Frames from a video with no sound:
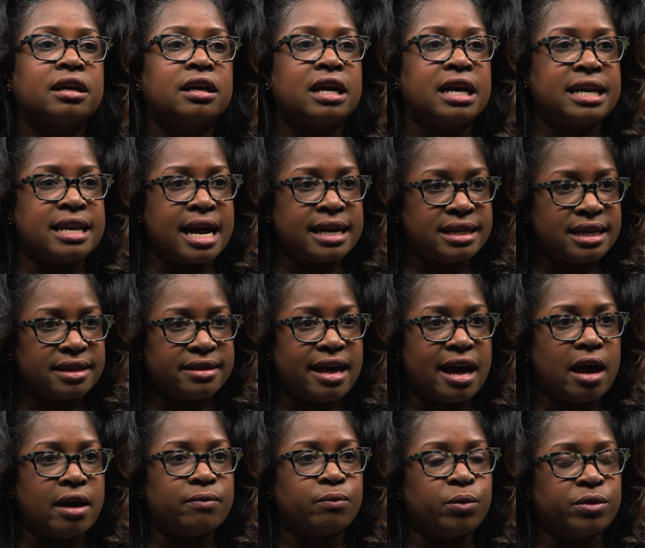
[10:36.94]
connecting
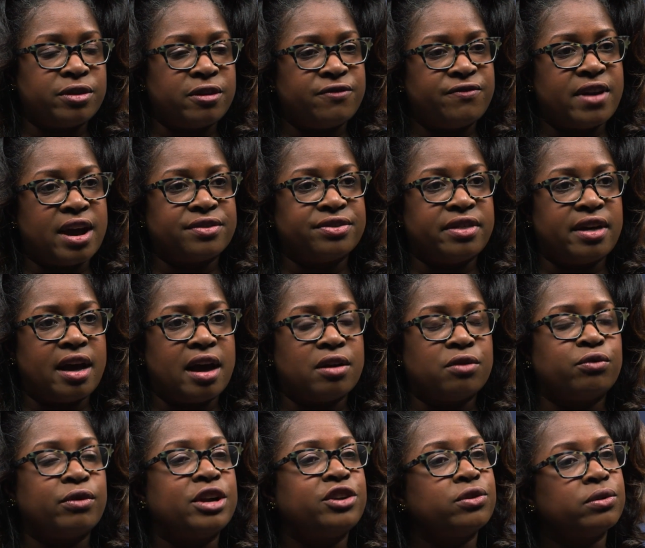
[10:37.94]
that with the fact
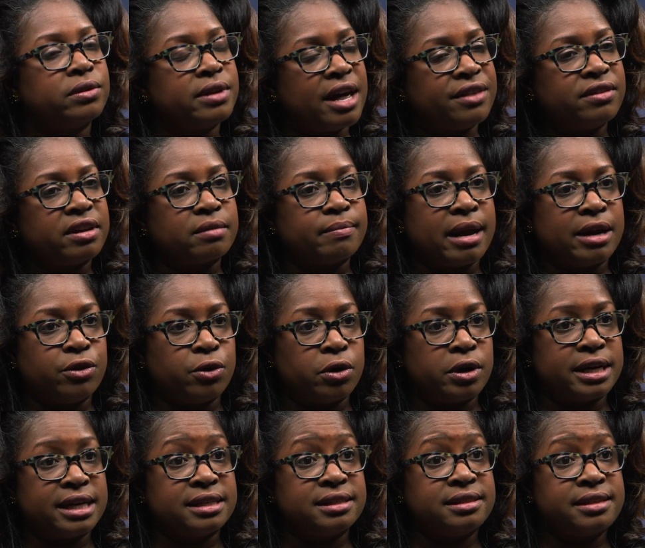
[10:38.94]
that racial and ethnic
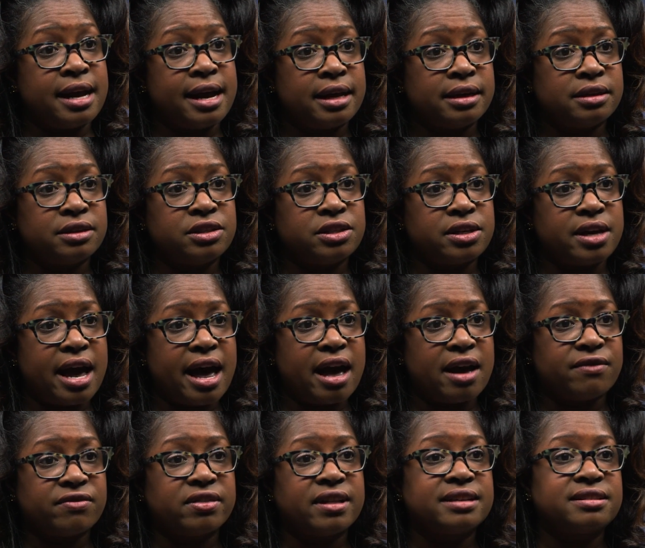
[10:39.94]
minorities tend to
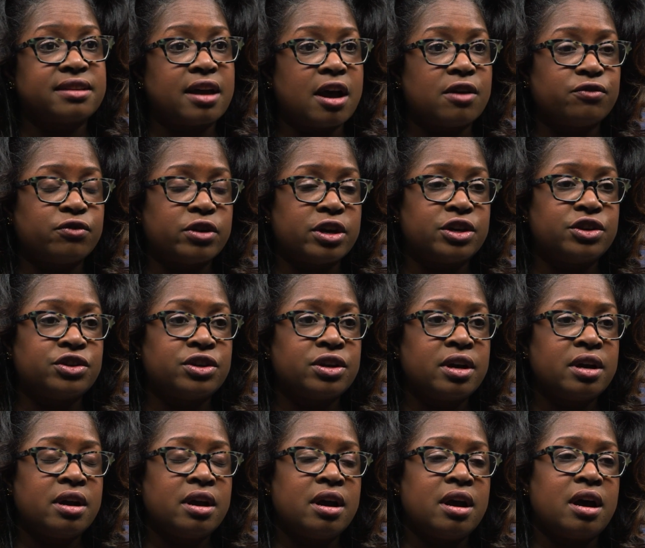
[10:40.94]
have less coverage
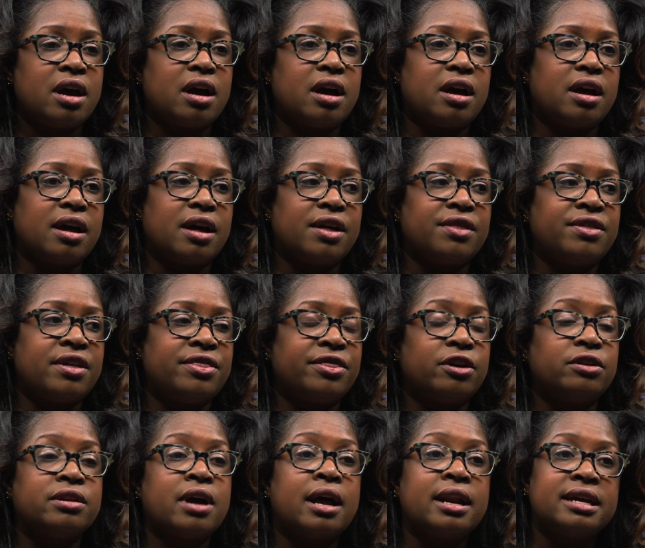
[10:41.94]
than
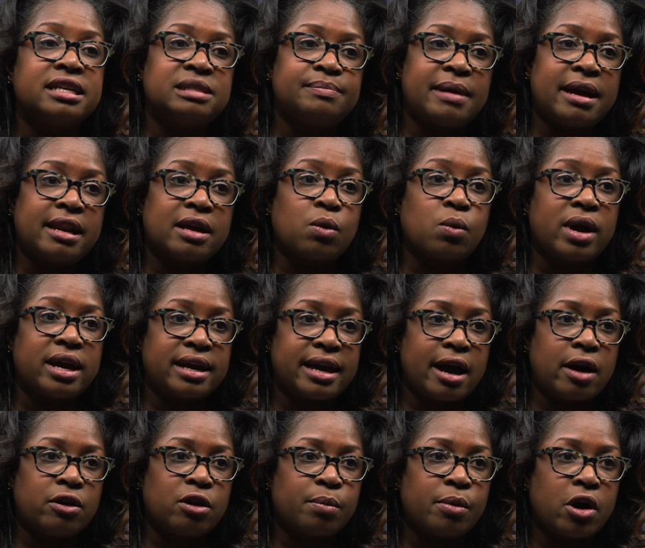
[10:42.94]
their non-Hispanic white
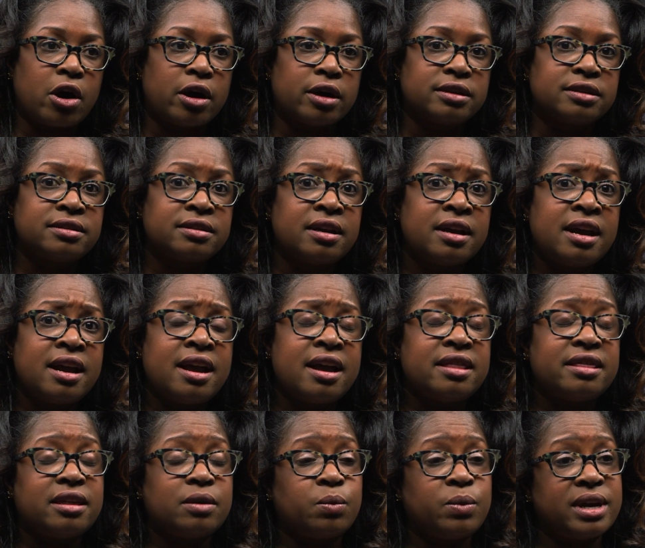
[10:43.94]
counterparts,
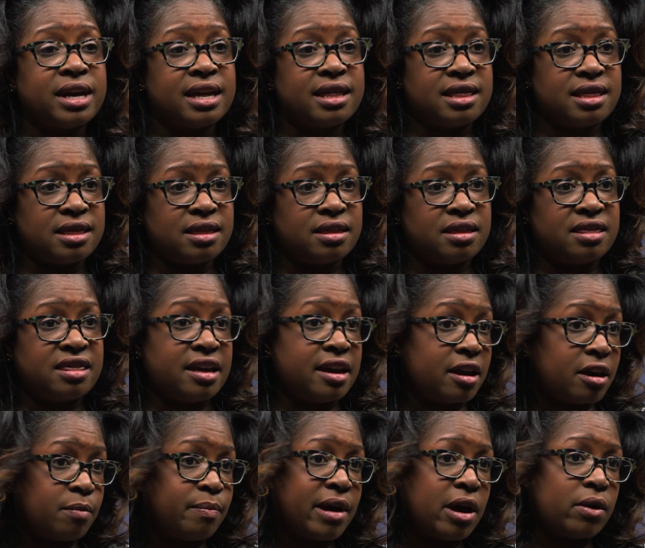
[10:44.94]
then we can
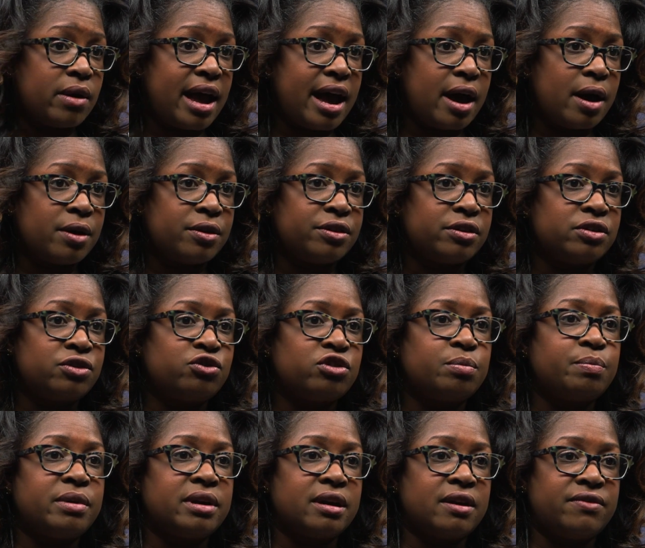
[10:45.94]
think about how the
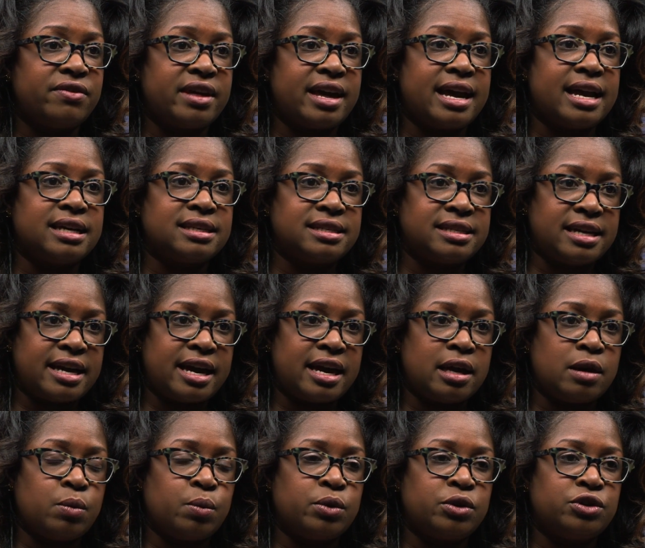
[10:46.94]
stripping of the
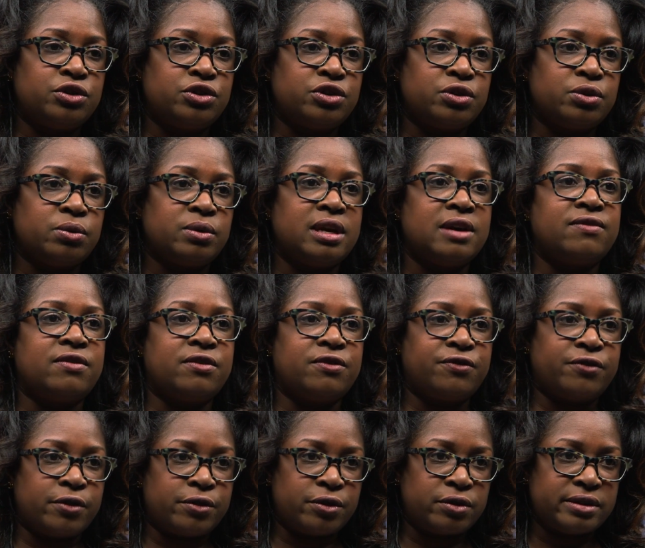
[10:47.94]
ACA would do even
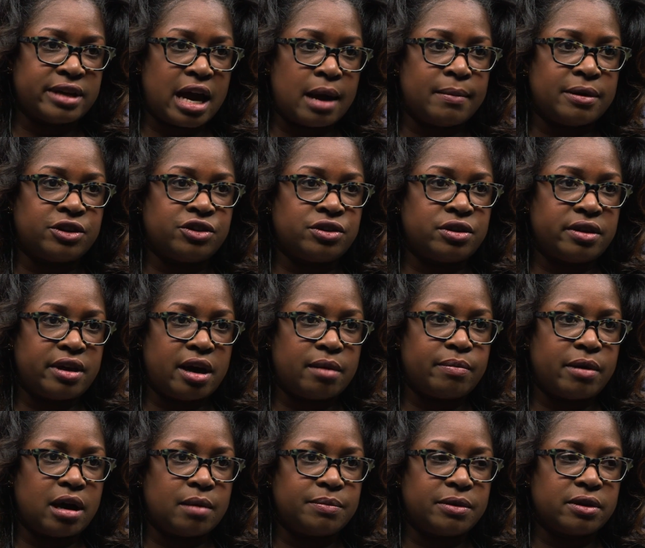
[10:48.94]
further damage to
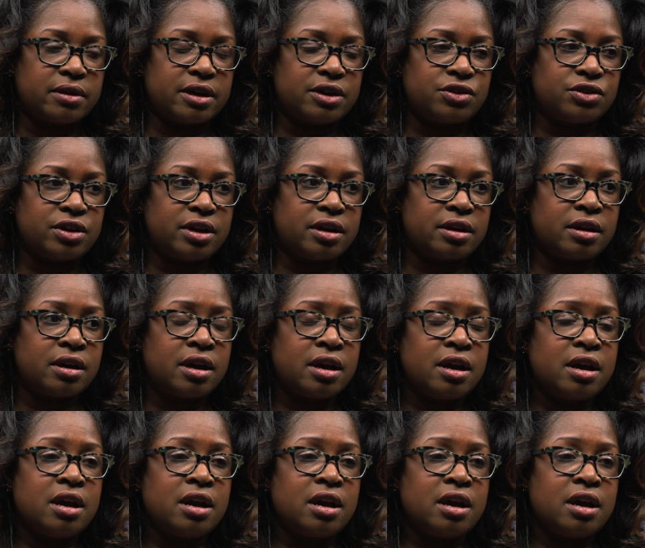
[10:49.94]
that population.